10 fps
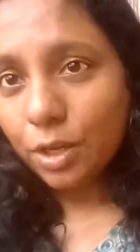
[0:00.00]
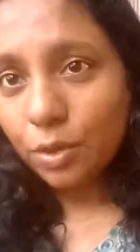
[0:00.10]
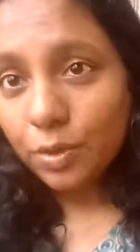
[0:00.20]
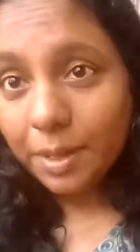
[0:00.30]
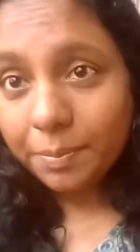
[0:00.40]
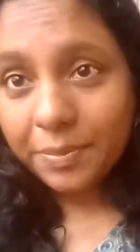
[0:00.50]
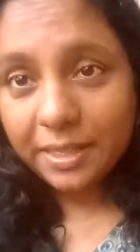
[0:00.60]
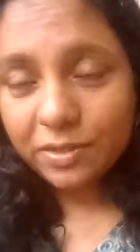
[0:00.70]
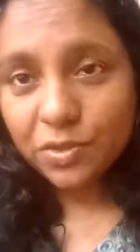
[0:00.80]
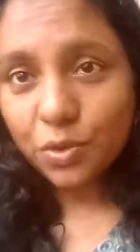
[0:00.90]
look up
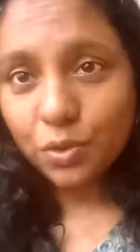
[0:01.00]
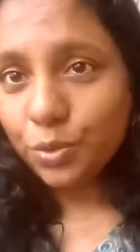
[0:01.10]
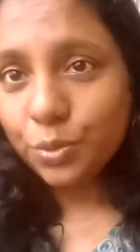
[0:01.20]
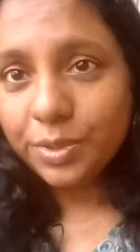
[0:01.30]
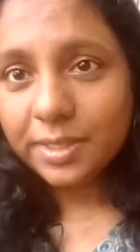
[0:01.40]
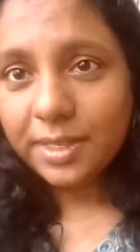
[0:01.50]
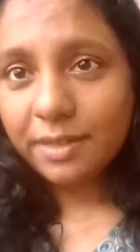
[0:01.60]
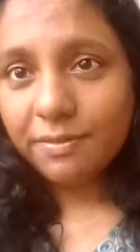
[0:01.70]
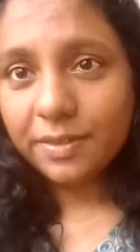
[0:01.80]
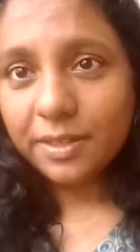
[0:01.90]
things on Google
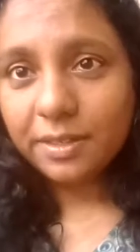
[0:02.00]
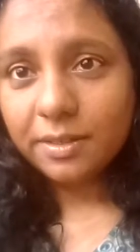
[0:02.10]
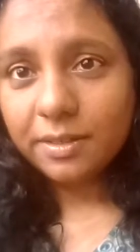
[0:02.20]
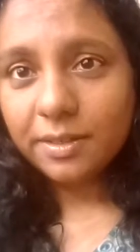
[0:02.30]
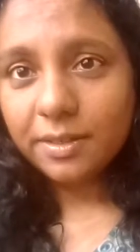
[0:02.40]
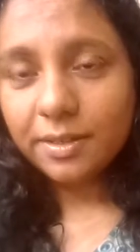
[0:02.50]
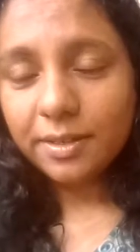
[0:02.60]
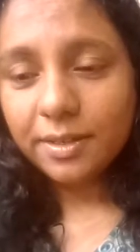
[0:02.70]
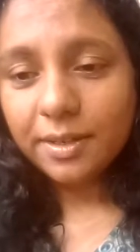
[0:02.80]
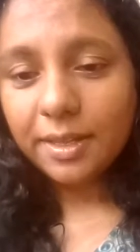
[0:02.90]
even,
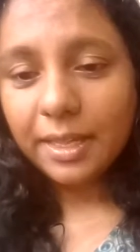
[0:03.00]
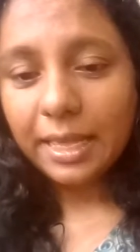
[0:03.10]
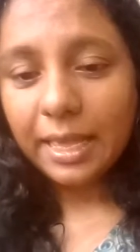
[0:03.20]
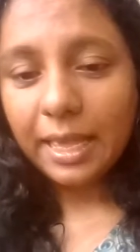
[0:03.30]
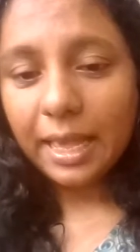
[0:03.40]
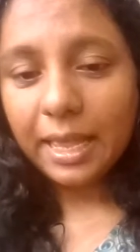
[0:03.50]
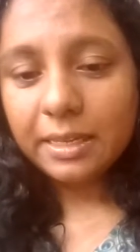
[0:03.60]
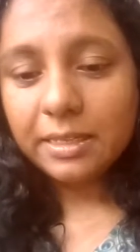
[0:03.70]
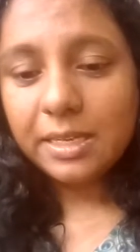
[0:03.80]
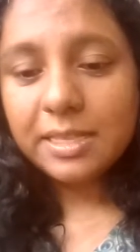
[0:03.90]

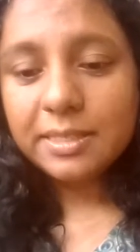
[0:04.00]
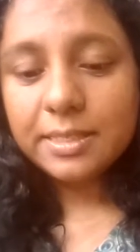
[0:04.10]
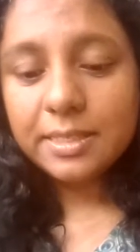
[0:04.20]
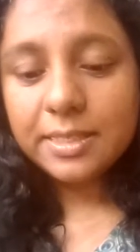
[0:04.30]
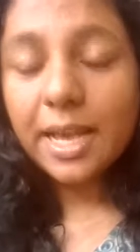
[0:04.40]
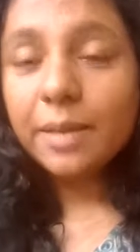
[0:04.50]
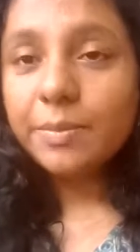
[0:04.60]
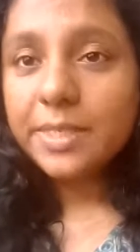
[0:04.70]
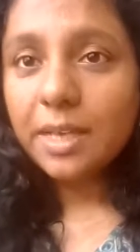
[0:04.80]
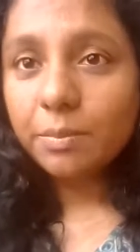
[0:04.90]
and these
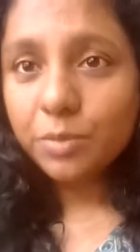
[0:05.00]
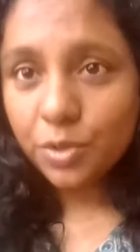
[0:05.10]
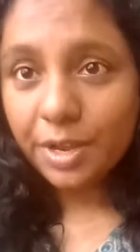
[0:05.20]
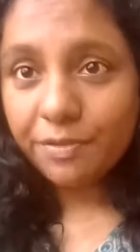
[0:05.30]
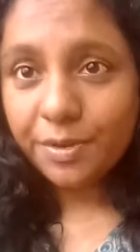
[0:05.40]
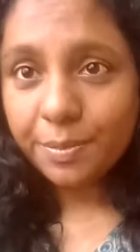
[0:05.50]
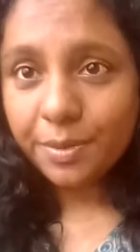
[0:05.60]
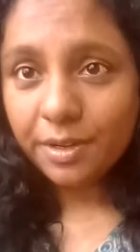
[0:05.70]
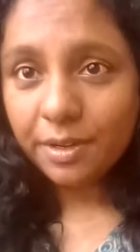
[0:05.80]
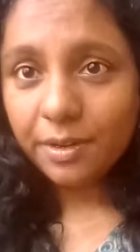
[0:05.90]
times come to
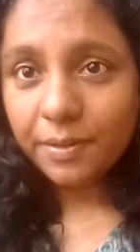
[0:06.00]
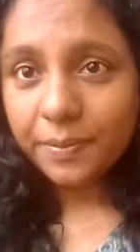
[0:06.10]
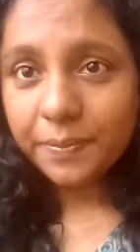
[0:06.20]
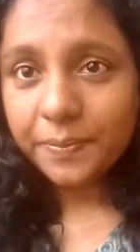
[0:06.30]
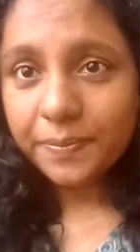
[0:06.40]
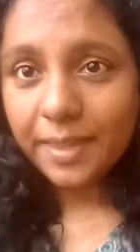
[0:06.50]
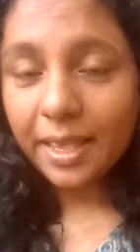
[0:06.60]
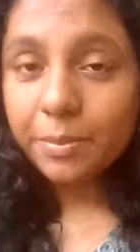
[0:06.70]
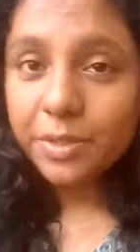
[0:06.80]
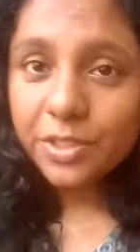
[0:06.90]
everybody.
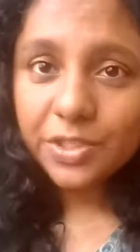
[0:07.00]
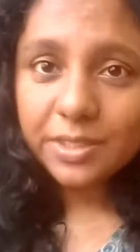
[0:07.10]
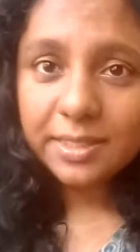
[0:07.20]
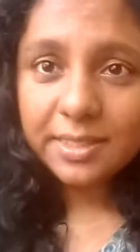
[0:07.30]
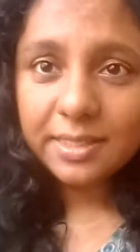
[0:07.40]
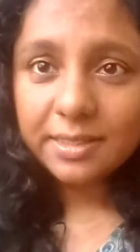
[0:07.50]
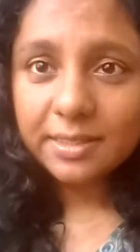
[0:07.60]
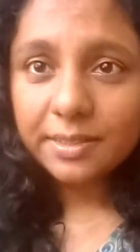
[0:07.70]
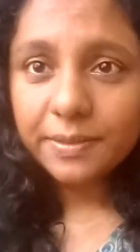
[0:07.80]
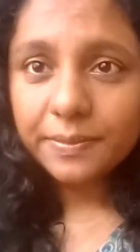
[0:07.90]

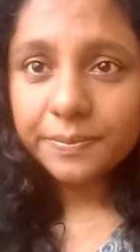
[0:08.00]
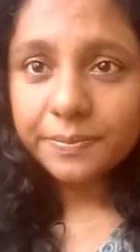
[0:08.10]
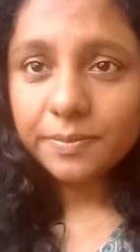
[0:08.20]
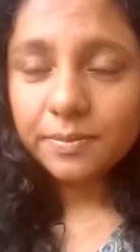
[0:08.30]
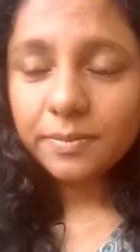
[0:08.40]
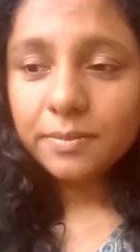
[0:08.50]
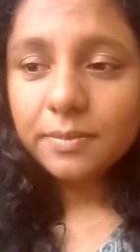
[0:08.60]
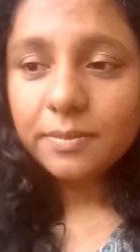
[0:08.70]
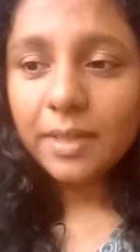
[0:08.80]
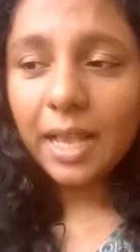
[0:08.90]
Emergencies.
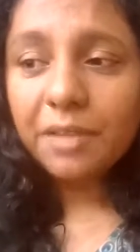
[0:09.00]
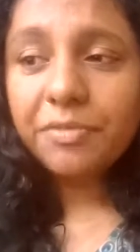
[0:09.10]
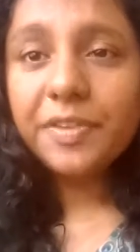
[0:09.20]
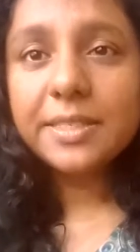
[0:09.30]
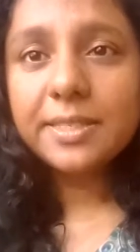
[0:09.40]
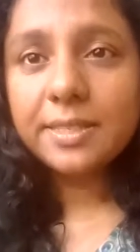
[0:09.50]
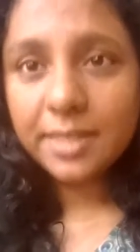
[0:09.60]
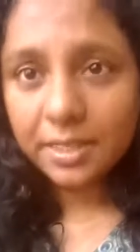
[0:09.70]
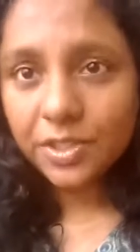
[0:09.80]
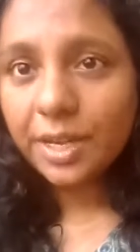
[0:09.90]
I faced
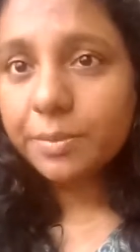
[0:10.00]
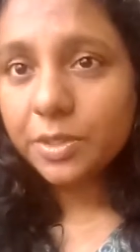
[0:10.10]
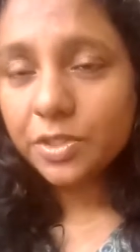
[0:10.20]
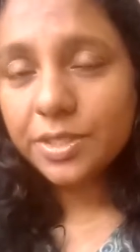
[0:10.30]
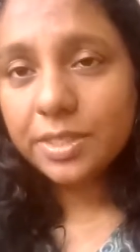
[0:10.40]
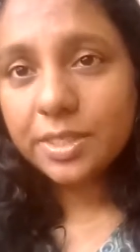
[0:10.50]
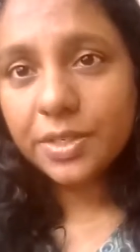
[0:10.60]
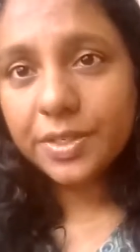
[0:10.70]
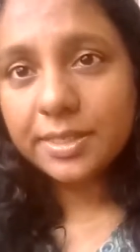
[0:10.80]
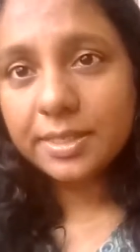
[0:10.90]
such an
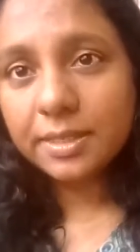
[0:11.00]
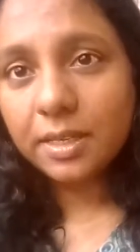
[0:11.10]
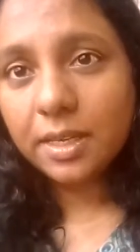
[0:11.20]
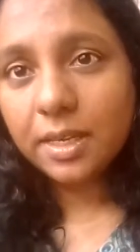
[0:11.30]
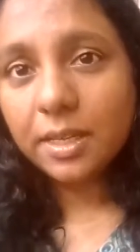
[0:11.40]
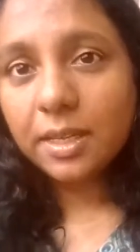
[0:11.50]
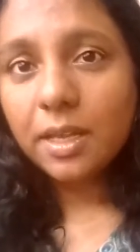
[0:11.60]
emergency recently